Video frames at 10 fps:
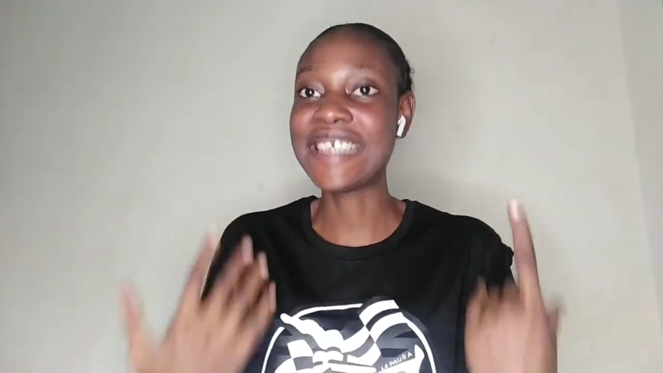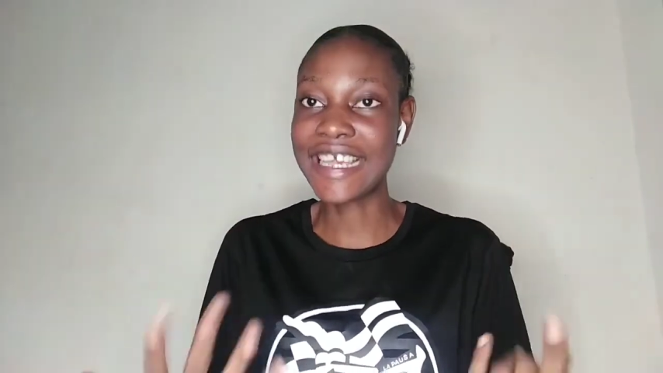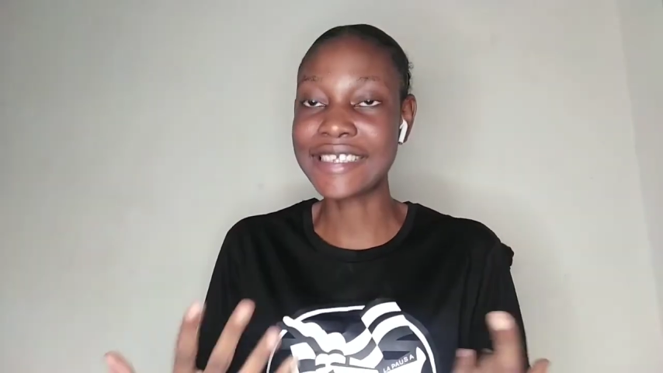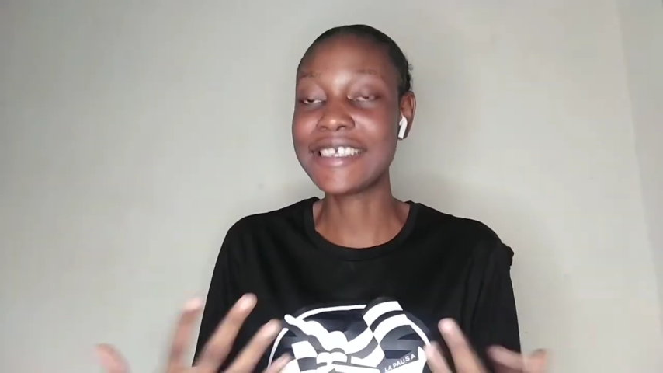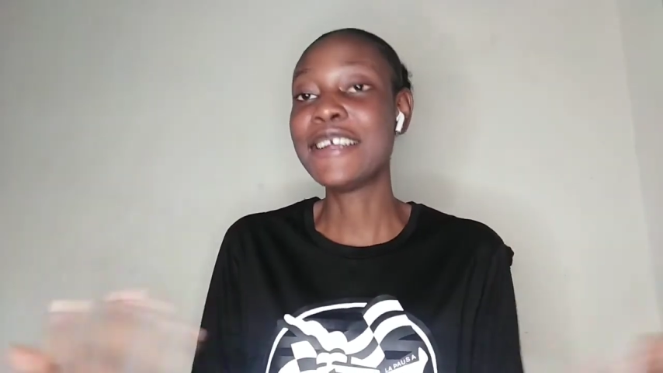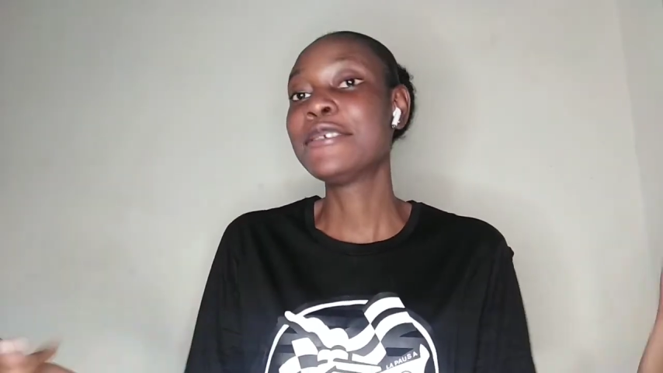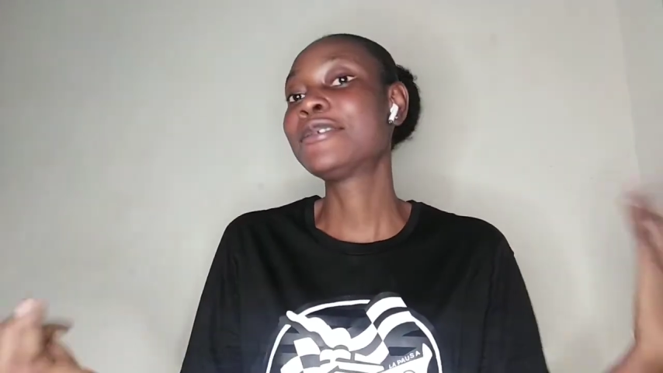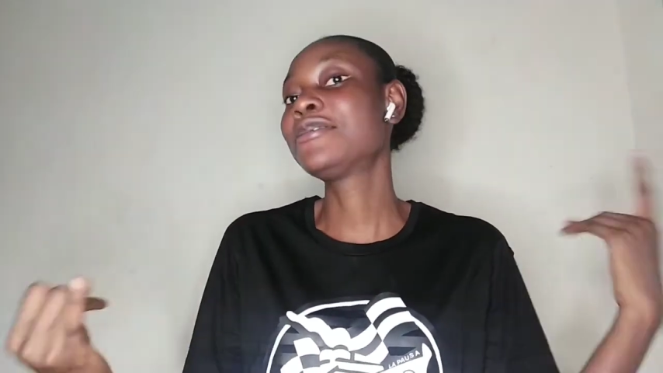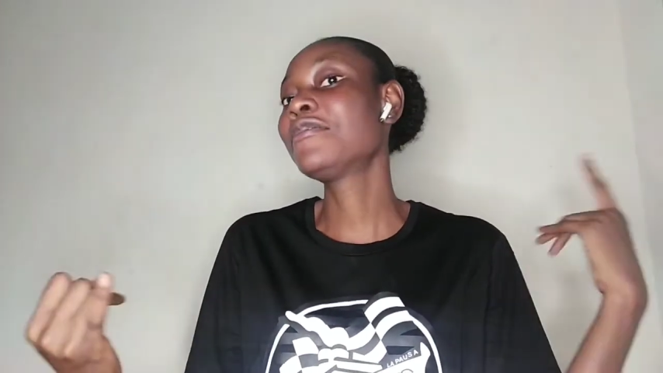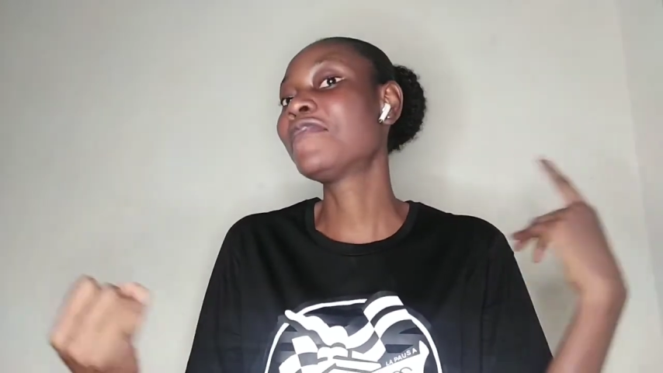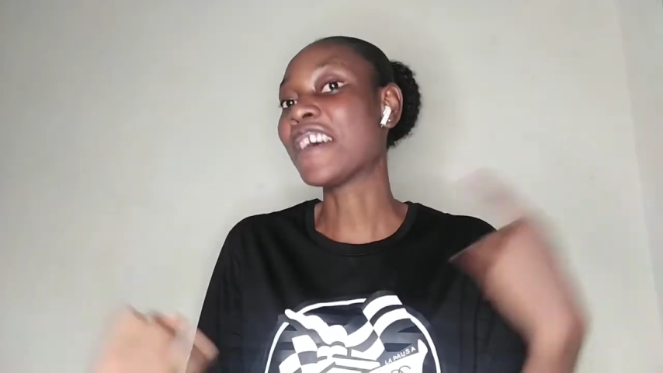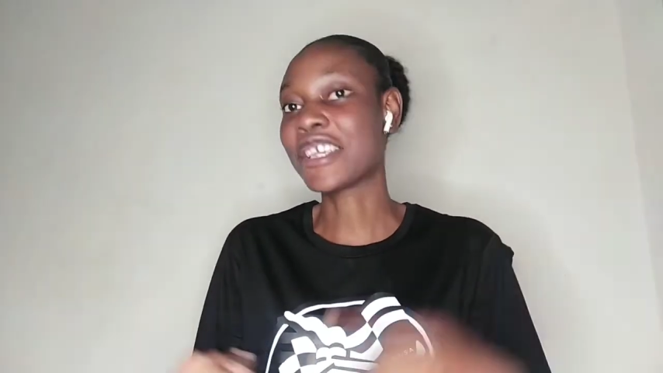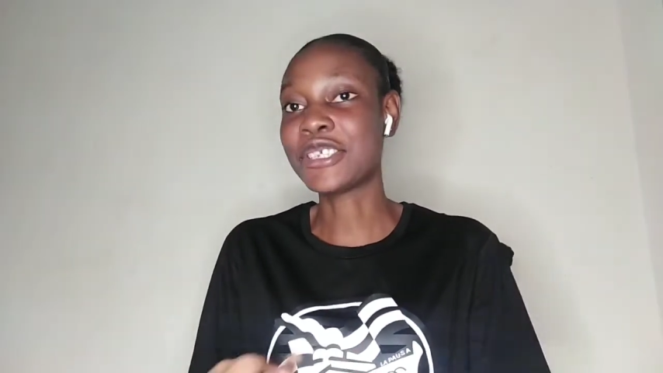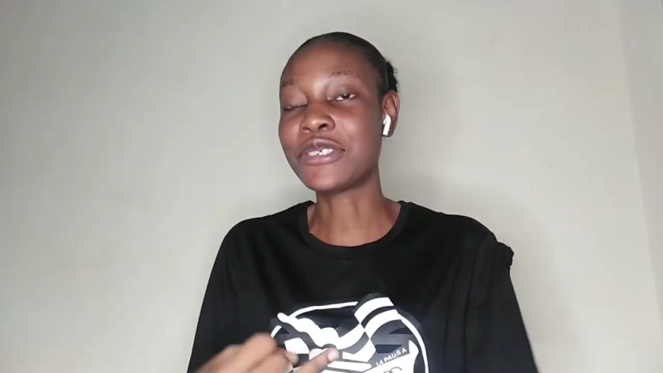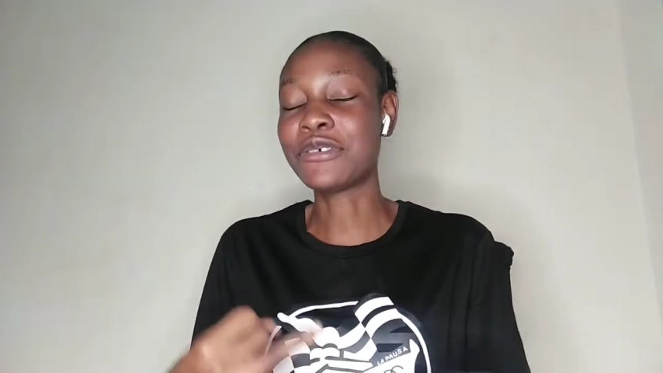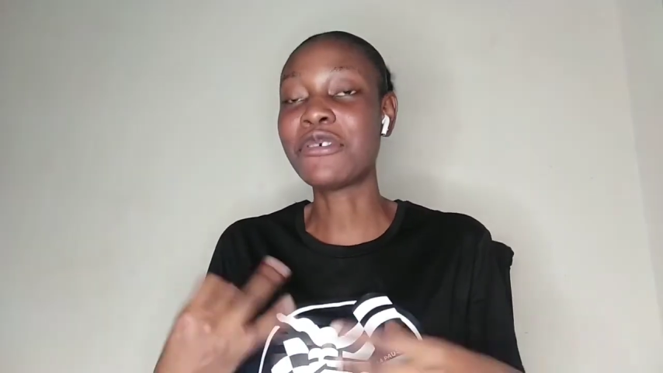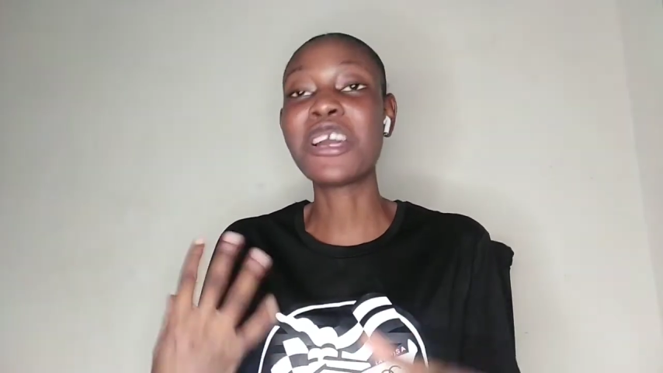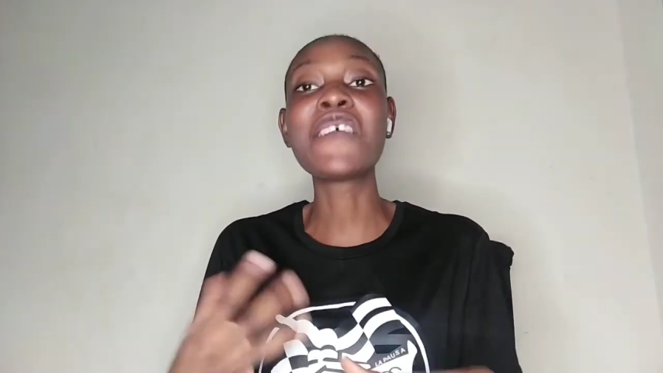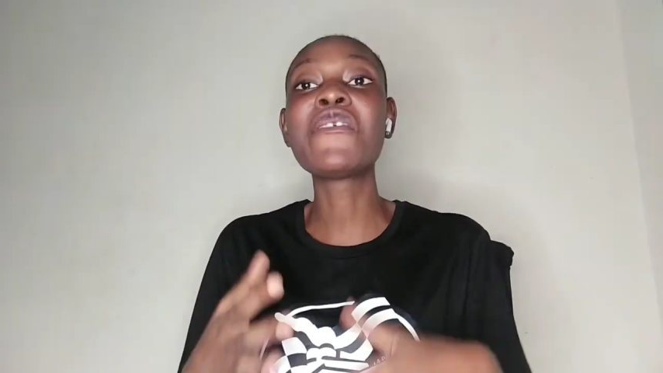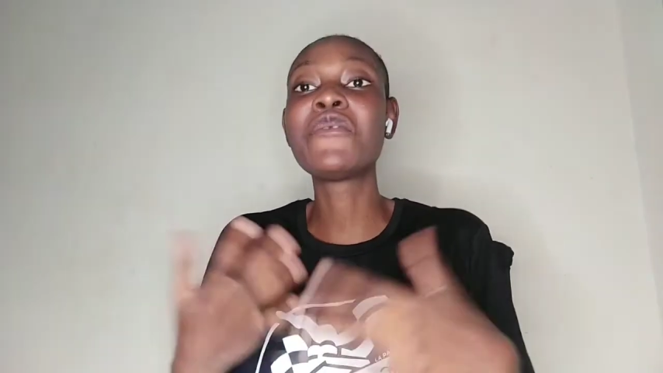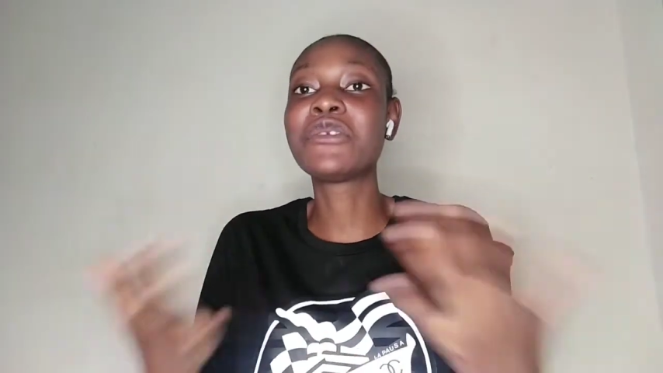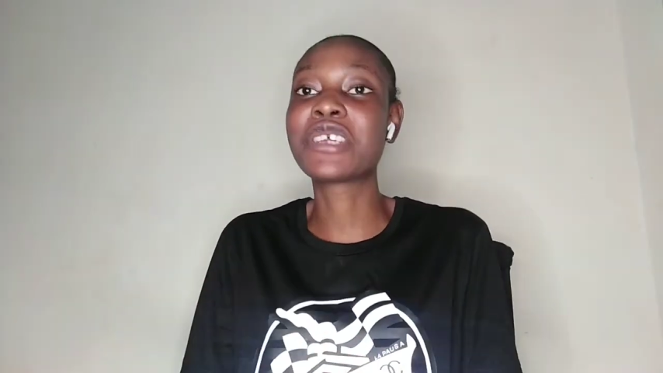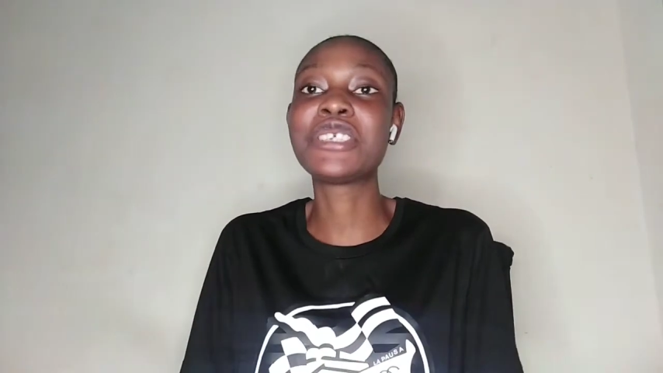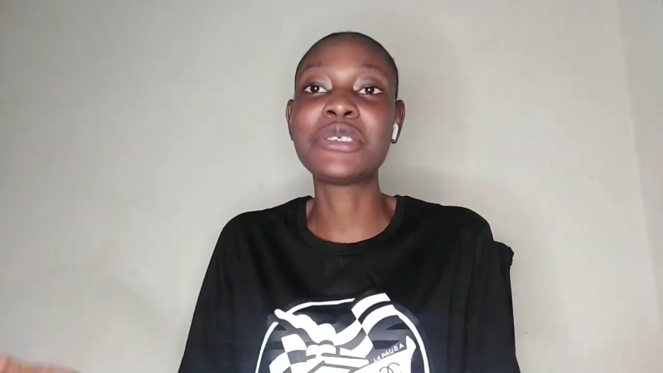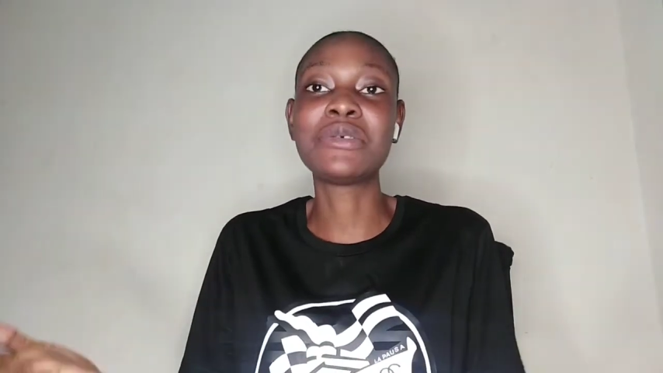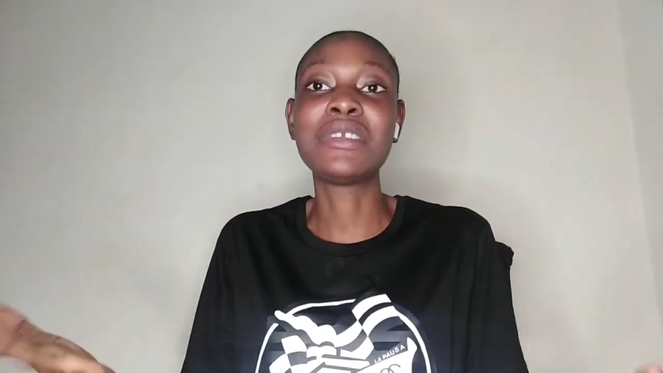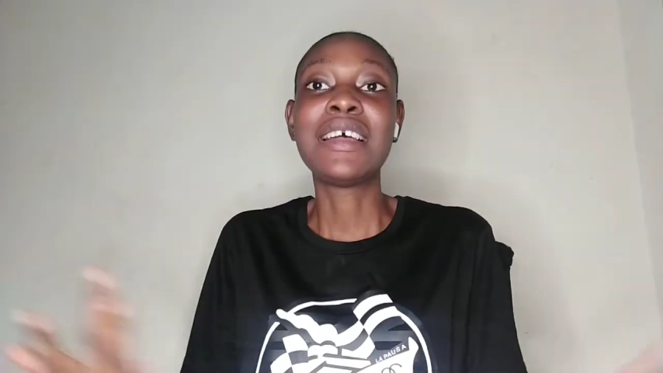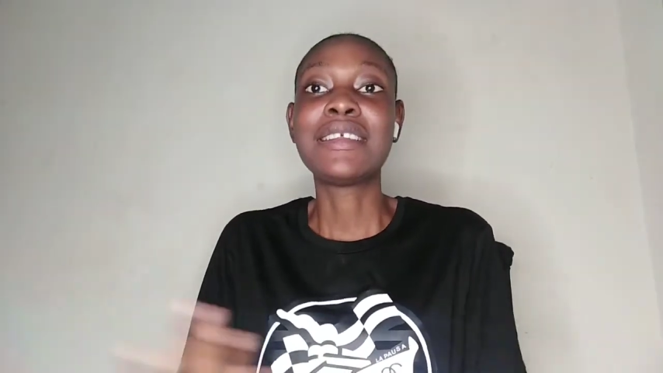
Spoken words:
Yes, to vacation or even relocation.